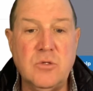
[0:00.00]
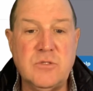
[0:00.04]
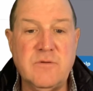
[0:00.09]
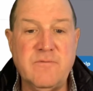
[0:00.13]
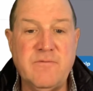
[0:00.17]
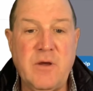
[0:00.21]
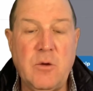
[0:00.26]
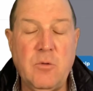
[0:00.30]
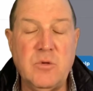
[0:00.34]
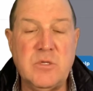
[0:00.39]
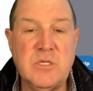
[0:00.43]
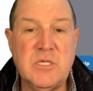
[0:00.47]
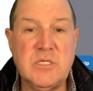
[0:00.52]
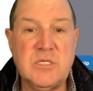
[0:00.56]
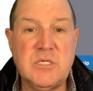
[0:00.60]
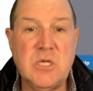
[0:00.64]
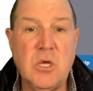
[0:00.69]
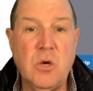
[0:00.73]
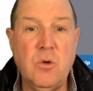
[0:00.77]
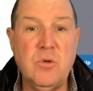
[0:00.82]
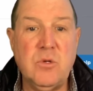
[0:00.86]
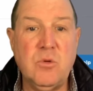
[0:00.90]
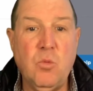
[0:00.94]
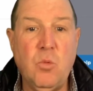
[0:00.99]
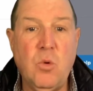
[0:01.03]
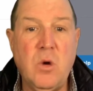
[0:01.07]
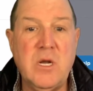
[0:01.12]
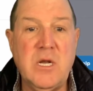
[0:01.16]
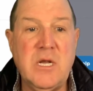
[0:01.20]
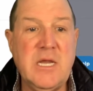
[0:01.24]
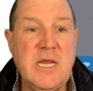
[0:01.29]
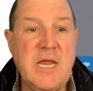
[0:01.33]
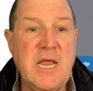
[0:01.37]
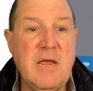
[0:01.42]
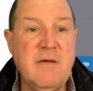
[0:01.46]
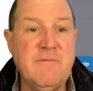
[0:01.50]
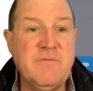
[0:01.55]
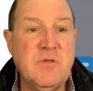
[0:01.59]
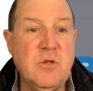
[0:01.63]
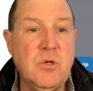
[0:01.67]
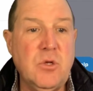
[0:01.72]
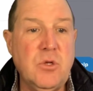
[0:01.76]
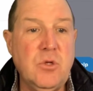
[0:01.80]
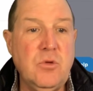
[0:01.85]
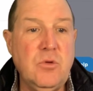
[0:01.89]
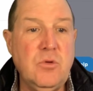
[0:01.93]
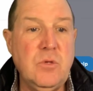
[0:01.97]
So if I want this to go in 1 in the
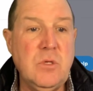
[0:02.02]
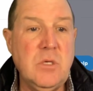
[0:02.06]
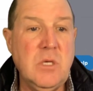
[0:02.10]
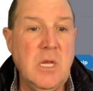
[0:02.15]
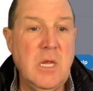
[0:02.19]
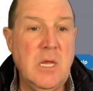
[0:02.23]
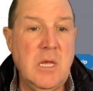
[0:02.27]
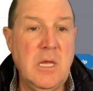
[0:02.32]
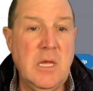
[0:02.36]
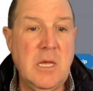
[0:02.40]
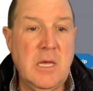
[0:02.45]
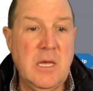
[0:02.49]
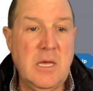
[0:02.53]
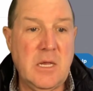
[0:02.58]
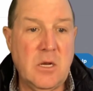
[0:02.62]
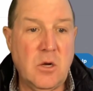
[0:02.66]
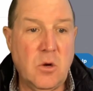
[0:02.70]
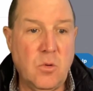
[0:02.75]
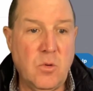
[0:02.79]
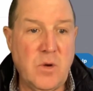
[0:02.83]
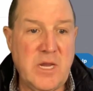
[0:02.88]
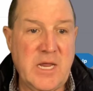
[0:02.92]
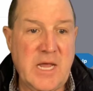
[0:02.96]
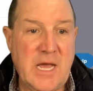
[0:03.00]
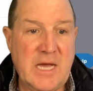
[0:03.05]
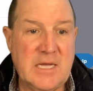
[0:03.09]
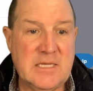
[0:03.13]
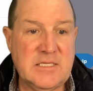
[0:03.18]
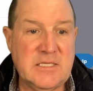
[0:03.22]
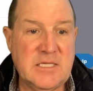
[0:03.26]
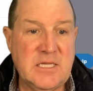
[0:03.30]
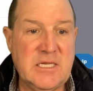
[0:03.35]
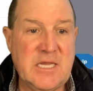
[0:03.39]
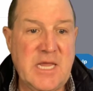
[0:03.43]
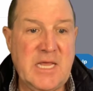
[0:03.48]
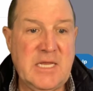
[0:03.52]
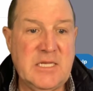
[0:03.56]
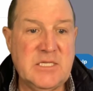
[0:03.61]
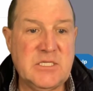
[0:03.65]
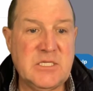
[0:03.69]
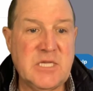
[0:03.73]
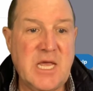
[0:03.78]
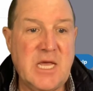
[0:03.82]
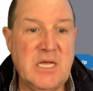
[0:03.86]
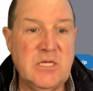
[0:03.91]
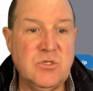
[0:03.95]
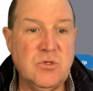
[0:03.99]
afternoon, it already has the date
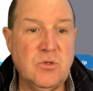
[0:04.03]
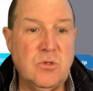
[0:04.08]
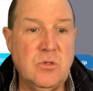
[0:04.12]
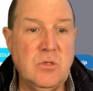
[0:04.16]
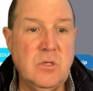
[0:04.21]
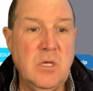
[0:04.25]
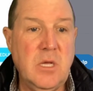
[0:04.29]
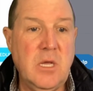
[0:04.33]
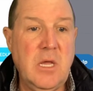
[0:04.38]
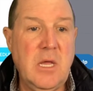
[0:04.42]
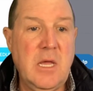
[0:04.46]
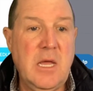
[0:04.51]
schedule.